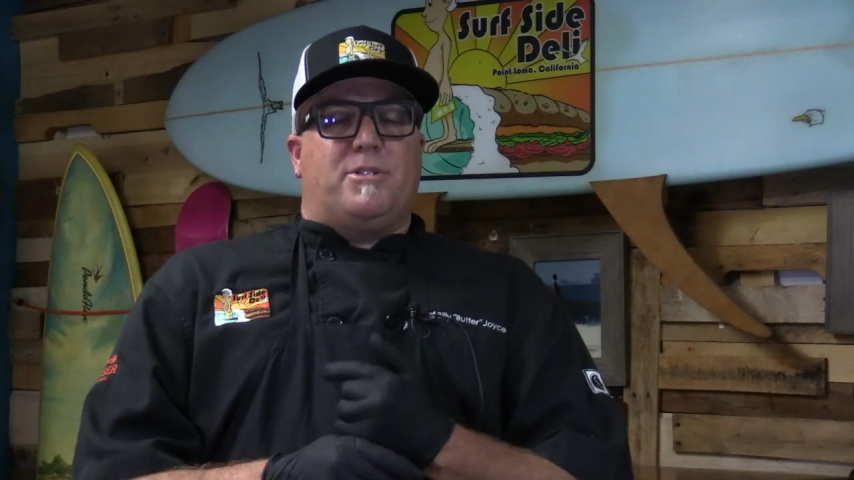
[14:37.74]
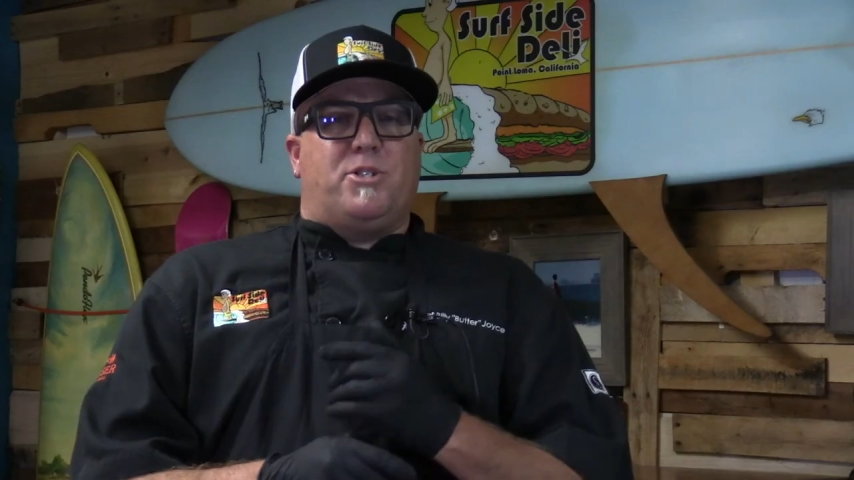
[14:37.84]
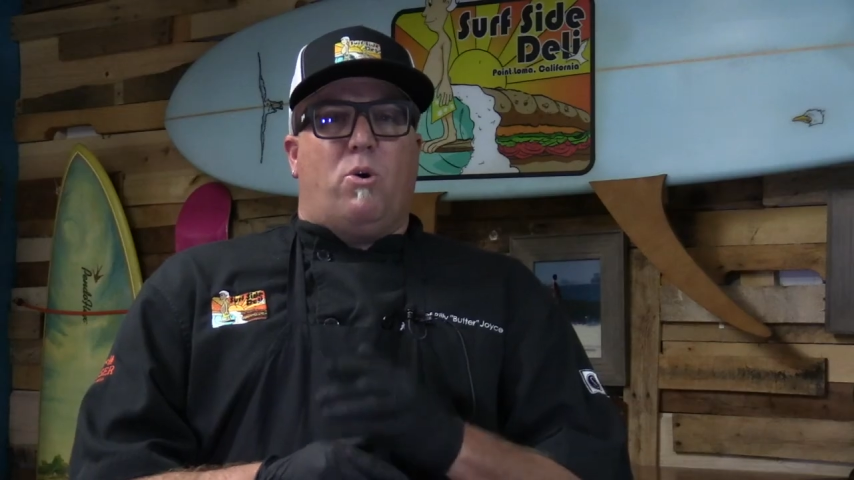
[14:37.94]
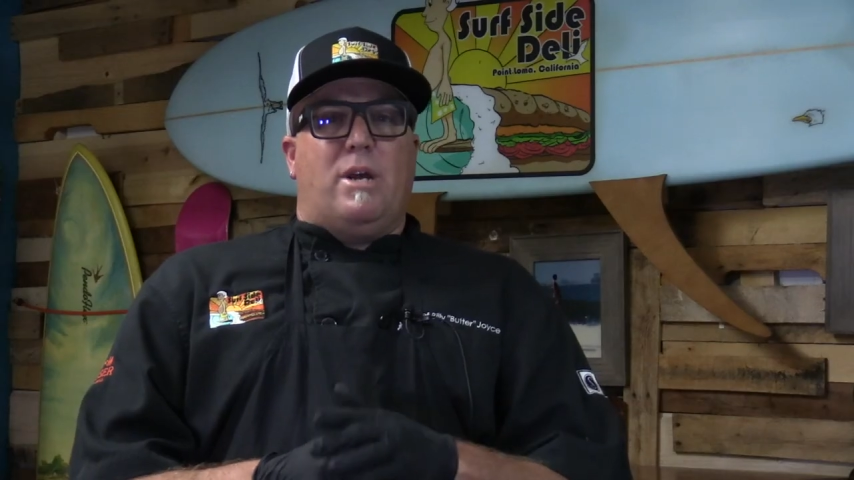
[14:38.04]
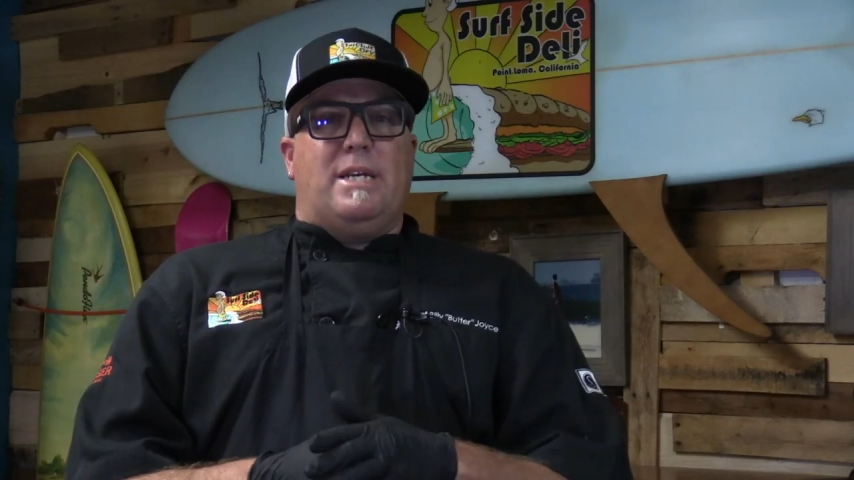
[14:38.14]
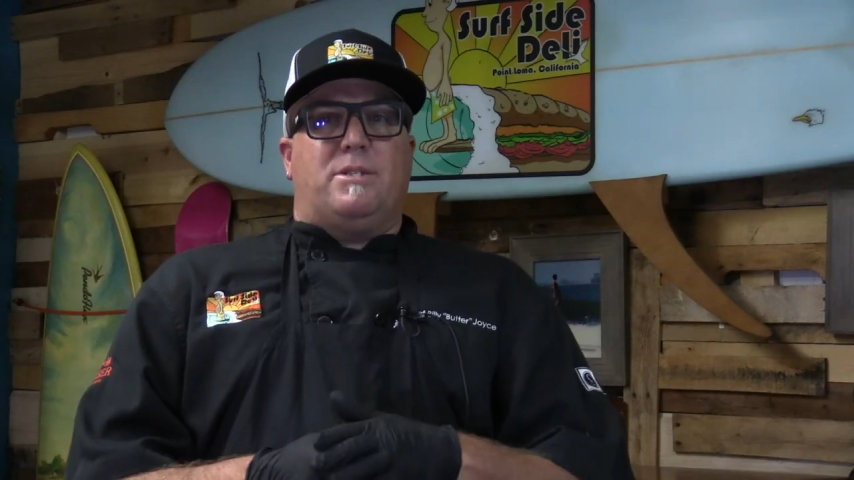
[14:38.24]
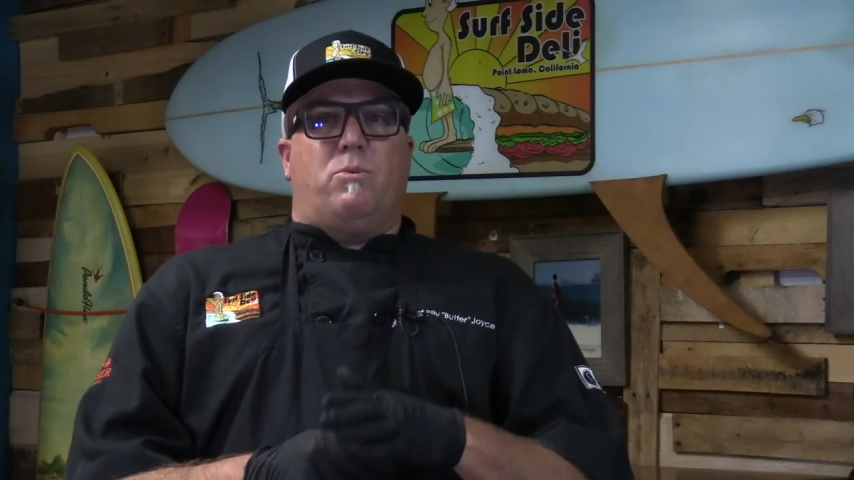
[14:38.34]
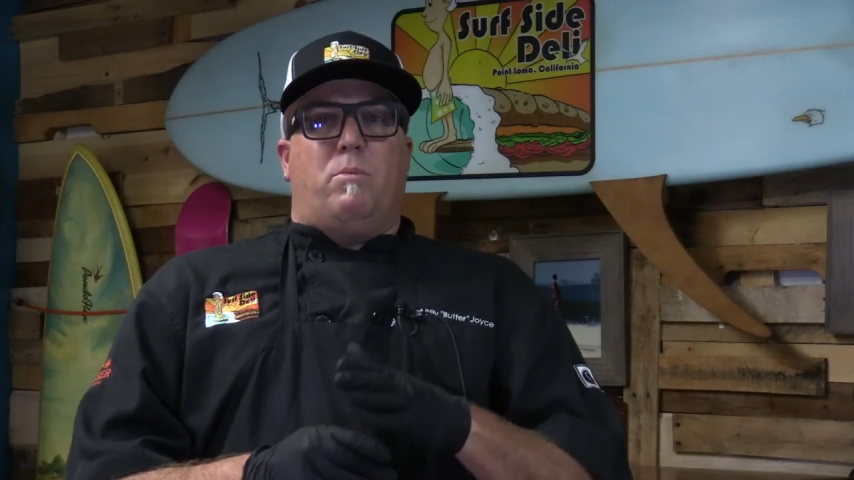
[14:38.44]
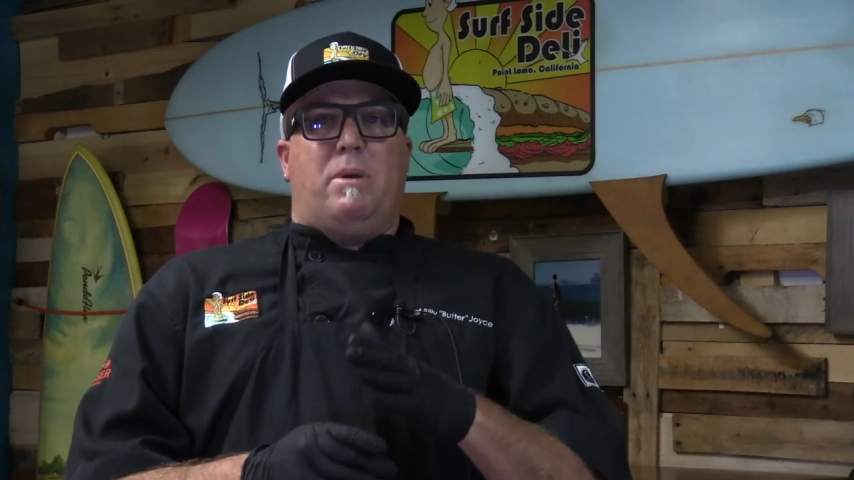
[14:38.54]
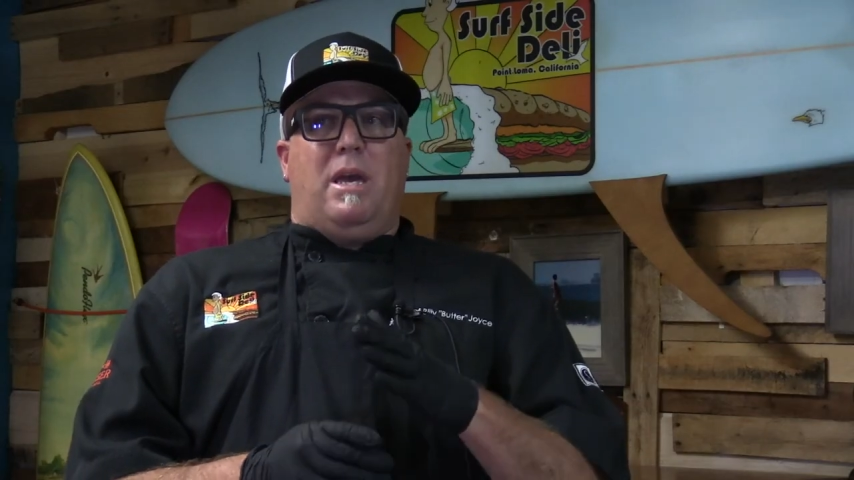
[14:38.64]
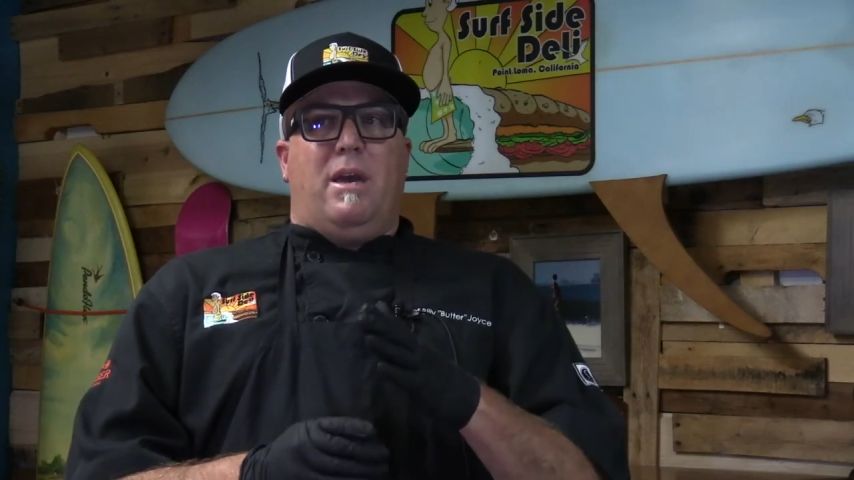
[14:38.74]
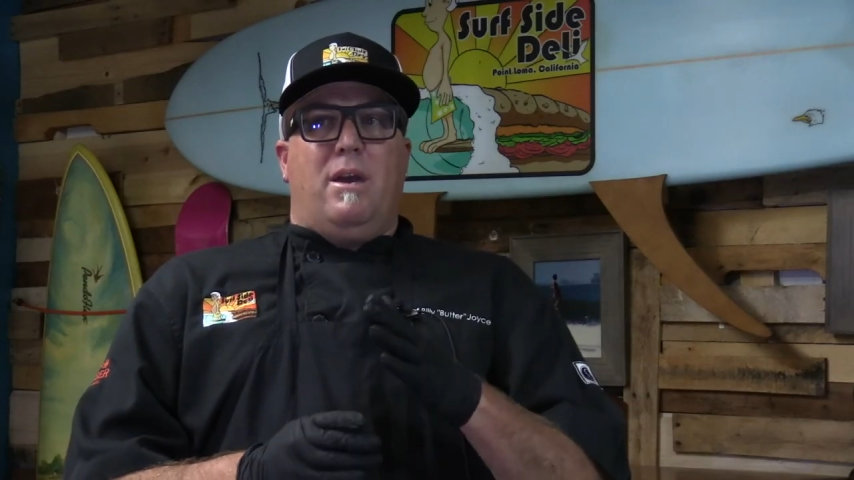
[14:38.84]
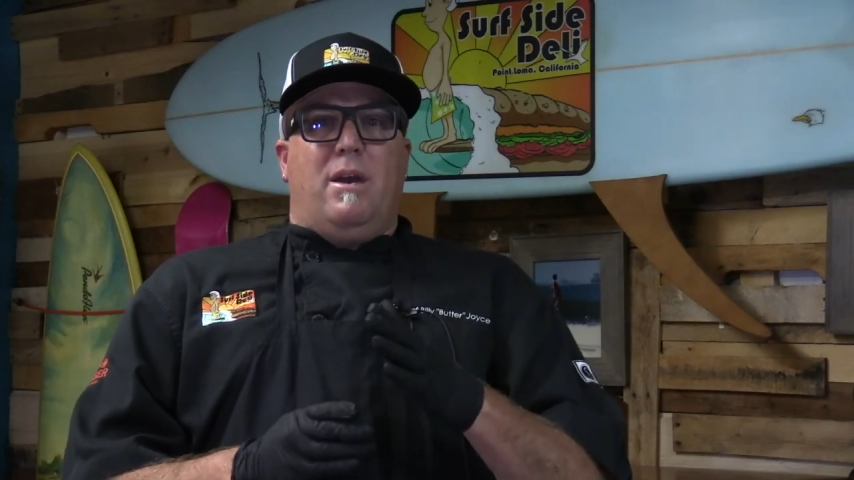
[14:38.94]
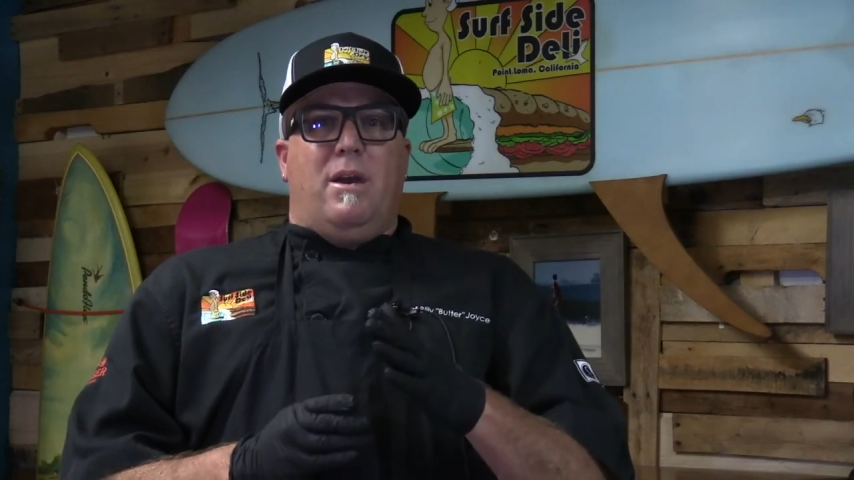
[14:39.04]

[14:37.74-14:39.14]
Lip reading: The stories will be,